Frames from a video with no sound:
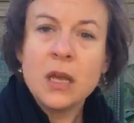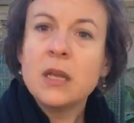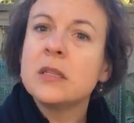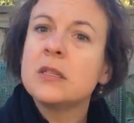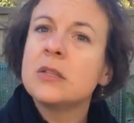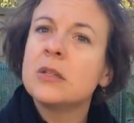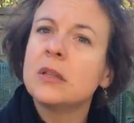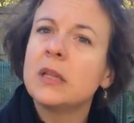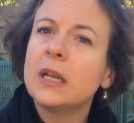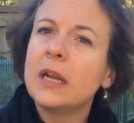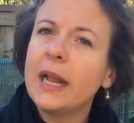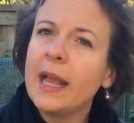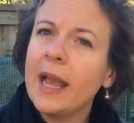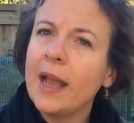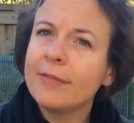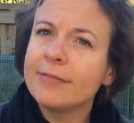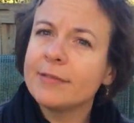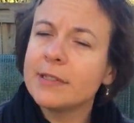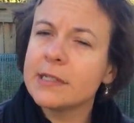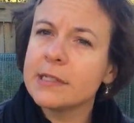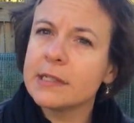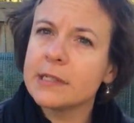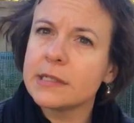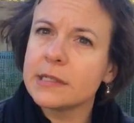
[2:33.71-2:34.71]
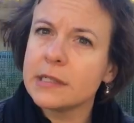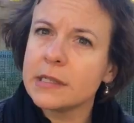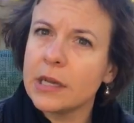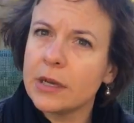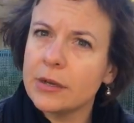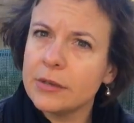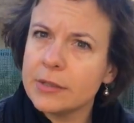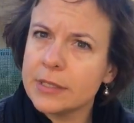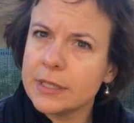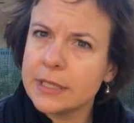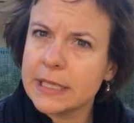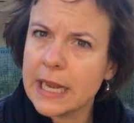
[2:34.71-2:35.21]
So then I have to
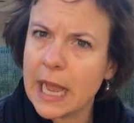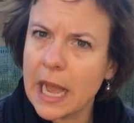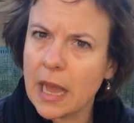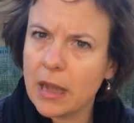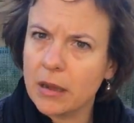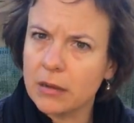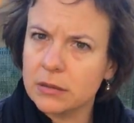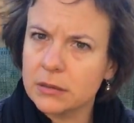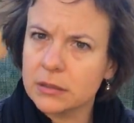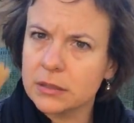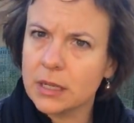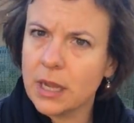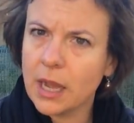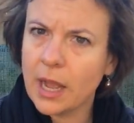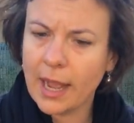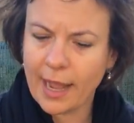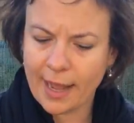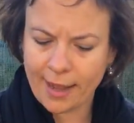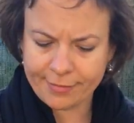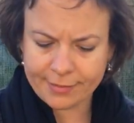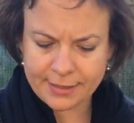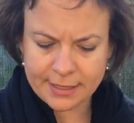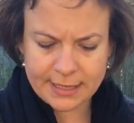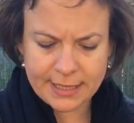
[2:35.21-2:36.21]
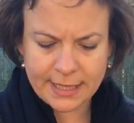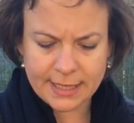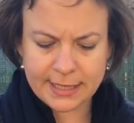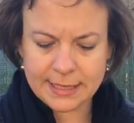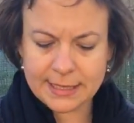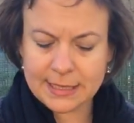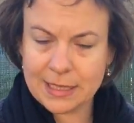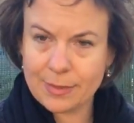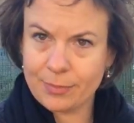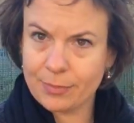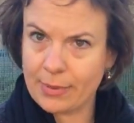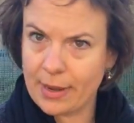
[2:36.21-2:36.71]
slow down. I have to take a
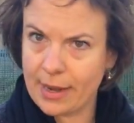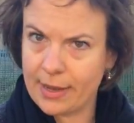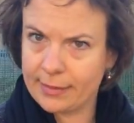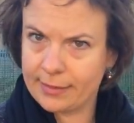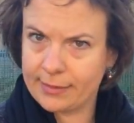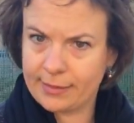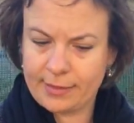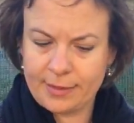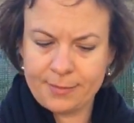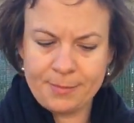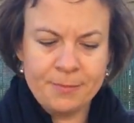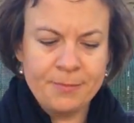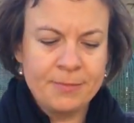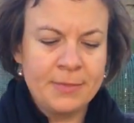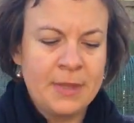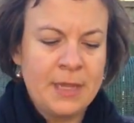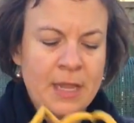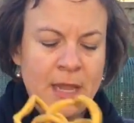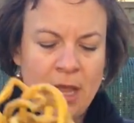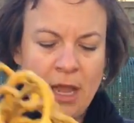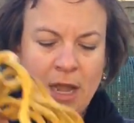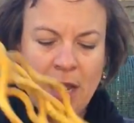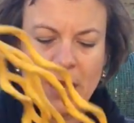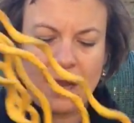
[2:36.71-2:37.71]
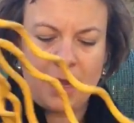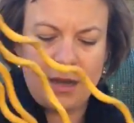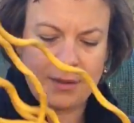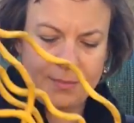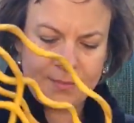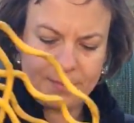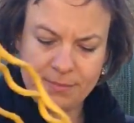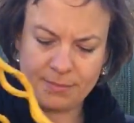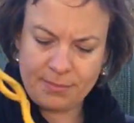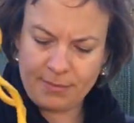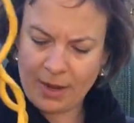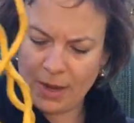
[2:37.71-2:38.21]
deep breath.
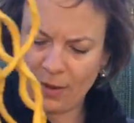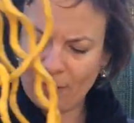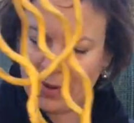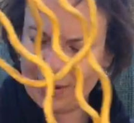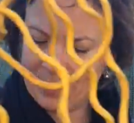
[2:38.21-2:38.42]
My